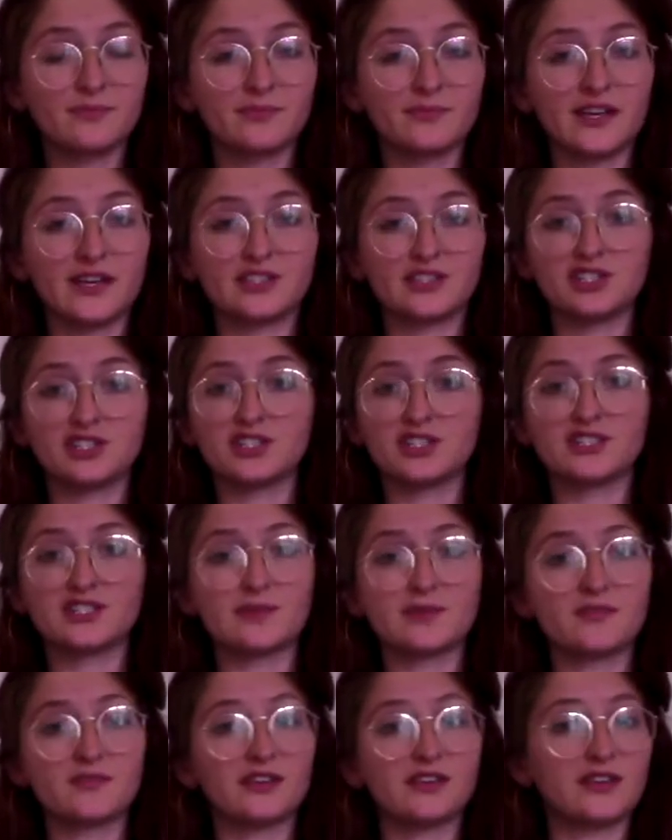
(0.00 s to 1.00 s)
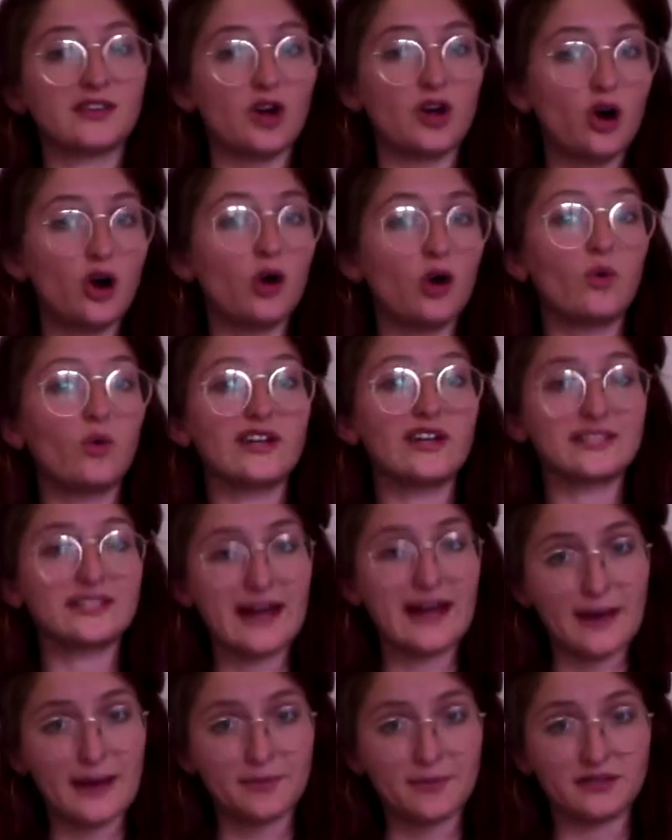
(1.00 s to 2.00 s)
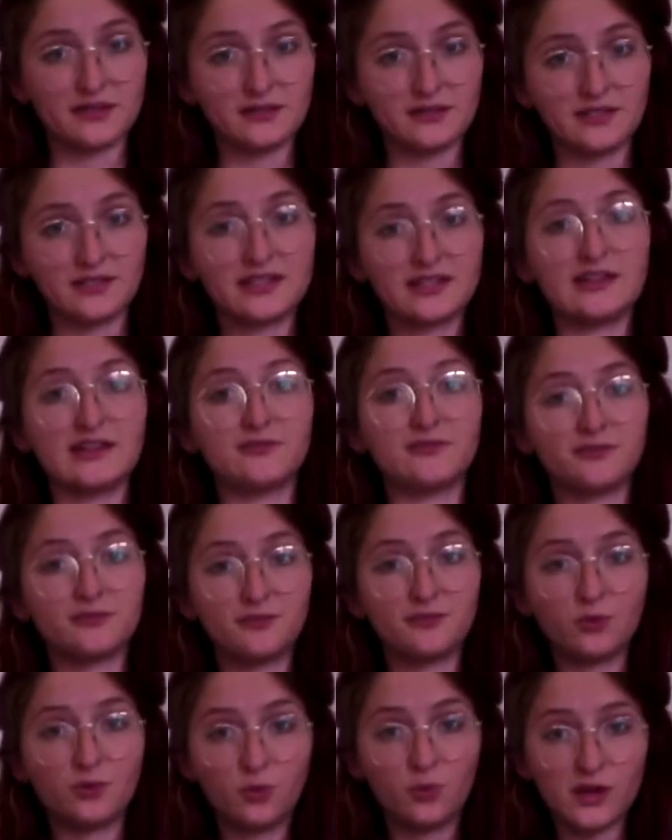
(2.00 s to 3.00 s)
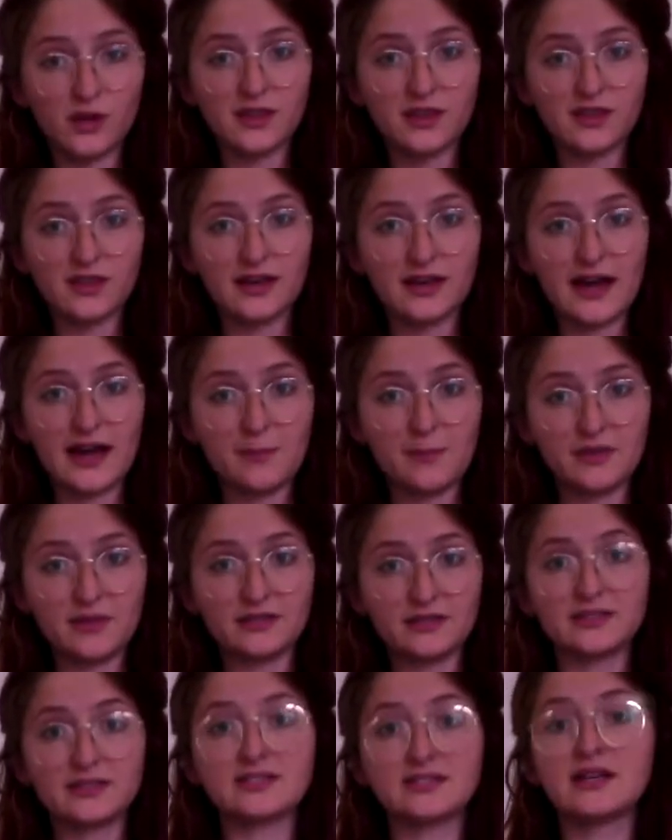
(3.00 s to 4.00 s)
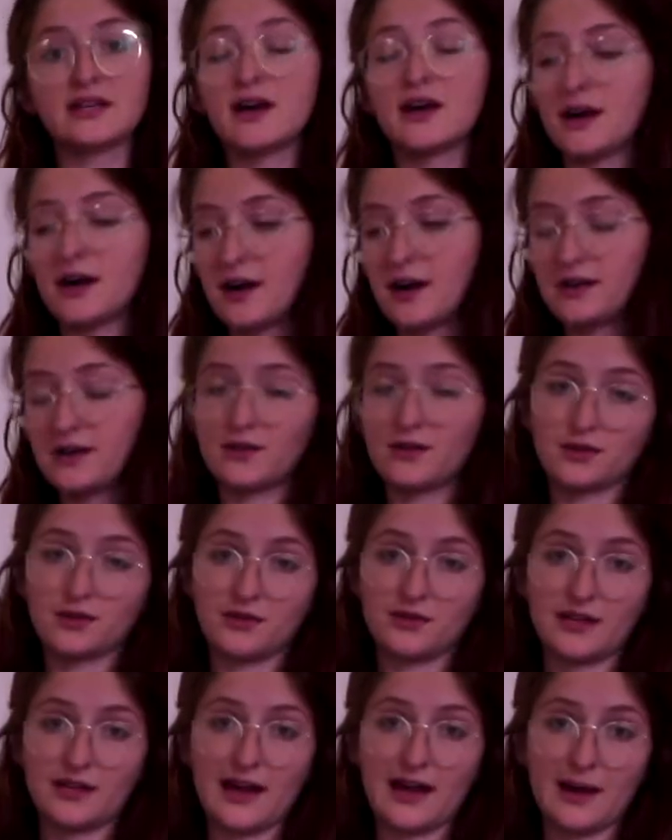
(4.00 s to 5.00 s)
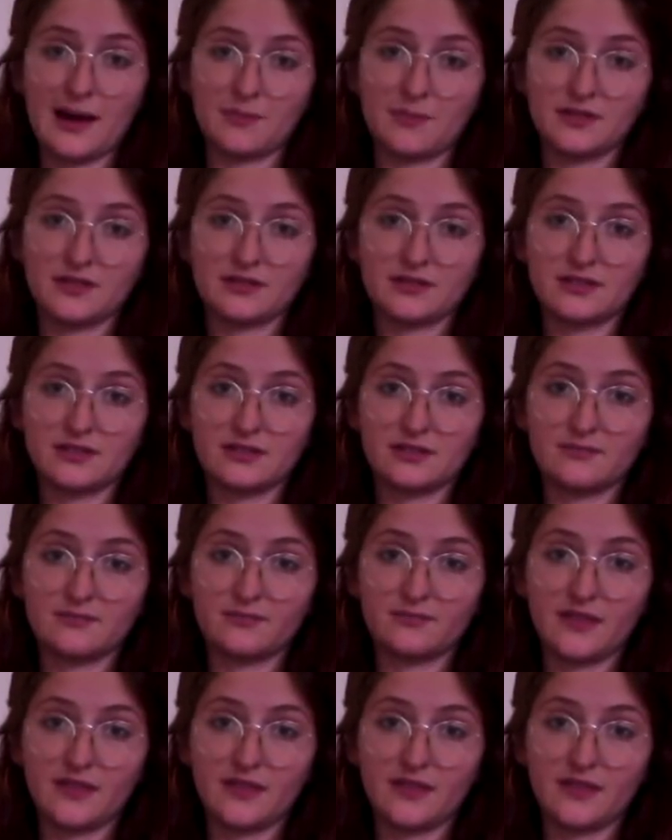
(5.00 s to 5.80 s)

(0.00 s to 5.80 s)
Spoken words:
It's just something that always happens. If one thing happens, another thing happens.